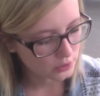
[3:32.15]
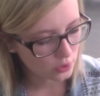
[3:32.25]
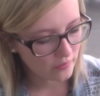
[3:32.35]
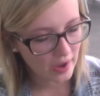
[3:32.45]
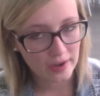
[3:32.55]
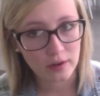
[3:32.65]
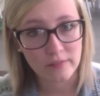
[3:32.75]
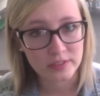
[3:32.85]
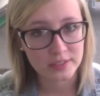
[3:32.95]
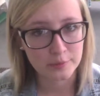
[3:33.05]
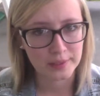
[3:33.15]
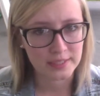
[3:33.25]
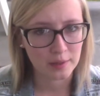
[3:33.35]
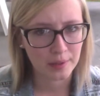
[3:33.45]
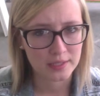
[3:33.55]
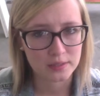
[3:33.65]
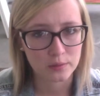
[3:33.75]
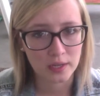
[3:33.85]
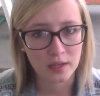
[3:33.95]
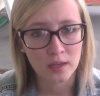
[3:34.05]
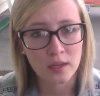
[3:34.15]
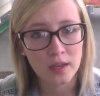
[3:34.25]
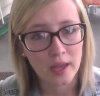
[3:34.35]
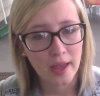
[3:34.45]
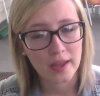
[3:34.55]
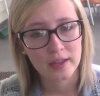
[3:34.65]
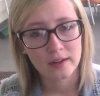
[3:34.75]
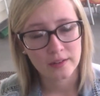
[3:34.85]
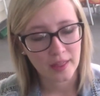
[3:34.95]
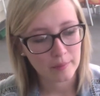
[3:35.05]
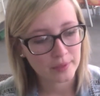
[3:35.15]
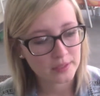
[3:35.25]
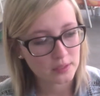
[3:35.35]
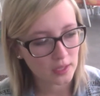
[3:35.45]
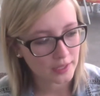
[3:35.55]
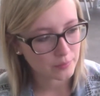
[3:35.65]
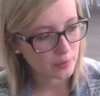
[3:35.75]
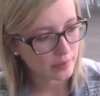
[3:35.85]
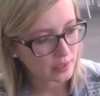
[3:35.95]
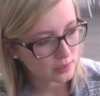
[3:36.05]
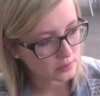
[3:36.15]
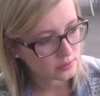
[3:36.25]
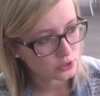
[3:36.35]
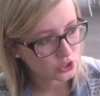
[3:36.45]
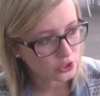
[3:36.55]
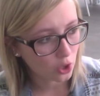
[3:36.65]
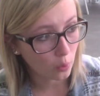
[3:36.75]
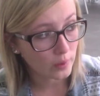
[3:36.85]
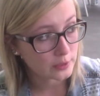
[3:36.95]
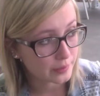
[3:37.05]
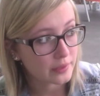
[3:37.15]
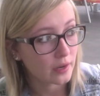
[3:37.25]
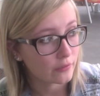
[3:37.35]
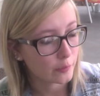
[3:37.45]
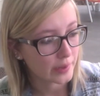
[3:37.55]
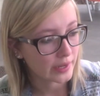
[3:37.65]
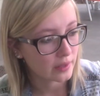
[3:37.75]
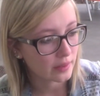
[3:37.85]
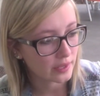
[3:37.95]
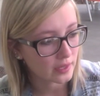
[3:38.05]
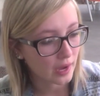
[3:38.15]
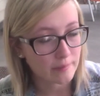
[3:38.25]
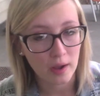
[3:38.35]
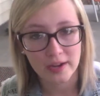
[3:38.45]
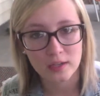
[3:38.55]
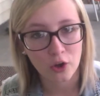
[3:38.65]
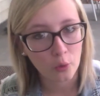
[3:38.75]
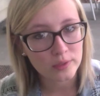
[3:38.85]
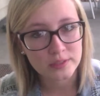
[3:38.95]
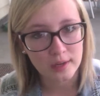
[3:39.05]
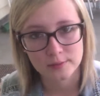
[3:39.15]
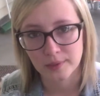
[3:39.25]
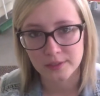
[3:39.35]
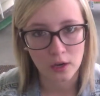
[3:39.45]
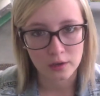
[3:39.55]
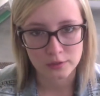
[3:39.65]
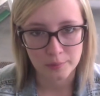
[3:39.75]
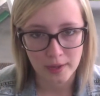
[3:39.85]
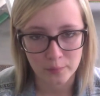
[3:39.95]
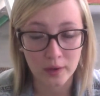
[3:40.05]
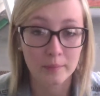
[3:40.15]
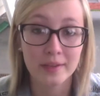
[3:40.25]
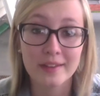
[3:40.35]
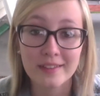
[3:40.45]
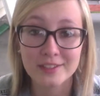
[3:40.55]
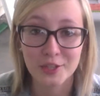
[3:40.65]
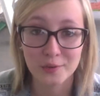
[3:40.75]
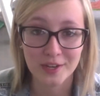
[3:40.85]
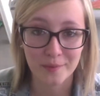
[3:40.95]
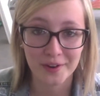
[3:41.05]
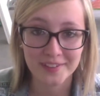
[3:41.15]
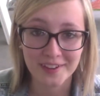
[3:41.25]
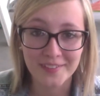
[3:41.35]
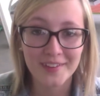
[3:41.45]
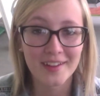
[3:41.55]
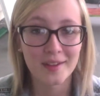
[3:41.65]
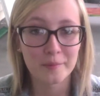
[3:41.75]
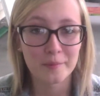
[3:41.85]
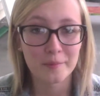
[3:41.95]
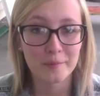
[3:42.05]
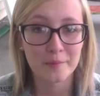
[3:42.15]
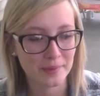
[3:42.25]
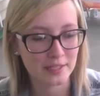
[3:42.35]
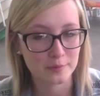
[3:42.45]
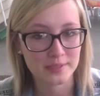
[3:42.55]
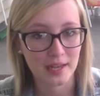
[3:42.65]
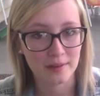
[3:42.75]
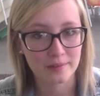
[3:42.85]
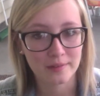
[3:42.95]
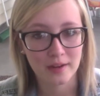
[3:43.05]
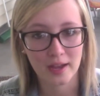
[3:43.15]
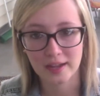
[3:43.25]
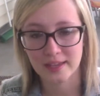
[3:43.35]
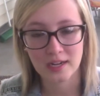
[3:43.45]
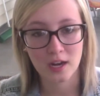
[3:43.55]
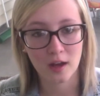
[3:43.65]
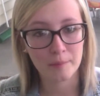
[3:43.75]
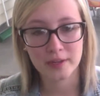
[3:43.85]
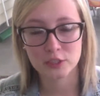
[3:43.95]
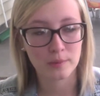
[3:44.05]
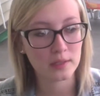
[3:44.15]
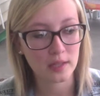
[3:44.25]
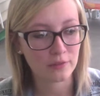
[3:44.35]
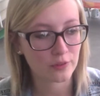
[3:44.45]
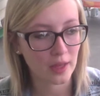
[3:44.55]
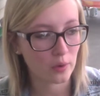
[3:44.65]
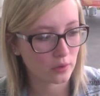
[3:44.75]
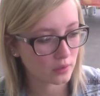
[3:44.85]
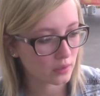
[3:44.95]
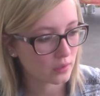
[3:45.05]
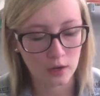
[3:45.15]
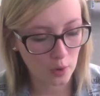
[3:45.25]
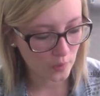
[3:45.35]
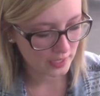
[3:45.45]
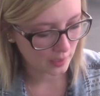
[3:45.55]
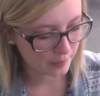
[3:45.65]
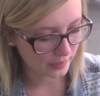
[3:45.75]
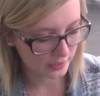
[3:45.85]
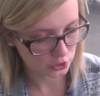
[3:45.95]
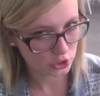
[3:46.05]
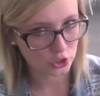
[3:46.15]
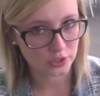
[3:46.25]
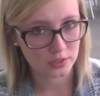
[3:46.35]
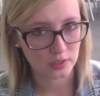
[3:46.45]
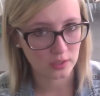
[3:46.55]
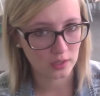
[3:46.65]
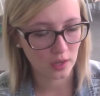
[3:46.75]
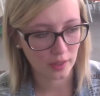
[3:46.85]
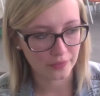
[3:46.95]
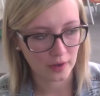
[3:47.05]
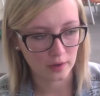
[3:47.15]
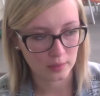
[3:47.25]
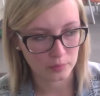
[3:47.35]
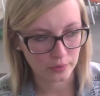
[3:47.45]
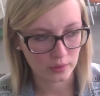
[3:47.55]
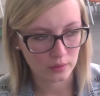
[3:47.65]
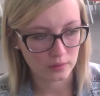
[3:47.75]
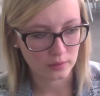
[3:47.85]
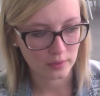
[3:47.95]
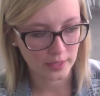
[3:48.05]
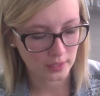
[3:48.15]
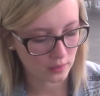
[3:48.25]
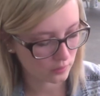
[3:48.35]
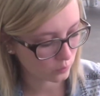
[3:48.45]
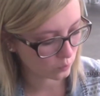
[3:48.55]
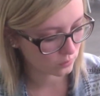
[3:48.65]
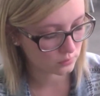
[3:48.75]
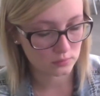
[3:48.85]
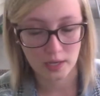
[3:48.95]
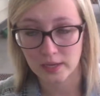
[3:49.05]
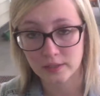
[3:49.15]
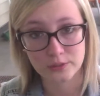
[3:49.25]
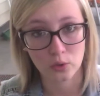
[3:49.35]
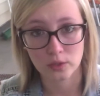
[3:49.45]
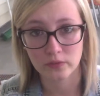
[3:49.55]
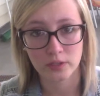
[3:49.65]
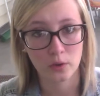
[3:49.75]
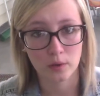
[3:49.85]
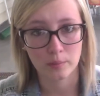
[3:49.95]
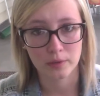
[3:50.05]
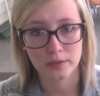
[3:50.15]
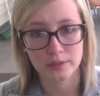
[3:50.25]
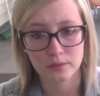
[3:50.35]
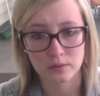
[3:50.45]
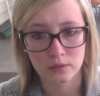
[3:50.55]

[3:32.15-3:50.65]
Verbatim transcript: So I've had her ever since my dad passed away and that means a lot to me because she's always been there for me. Like I'm, I can always talk to my dog no matter what. I'm getting like choked up right now because it makes me sad. I cannot picture my life without her. I wake up and like she's just not there anymore. Like I don't even know what I'm gonna do.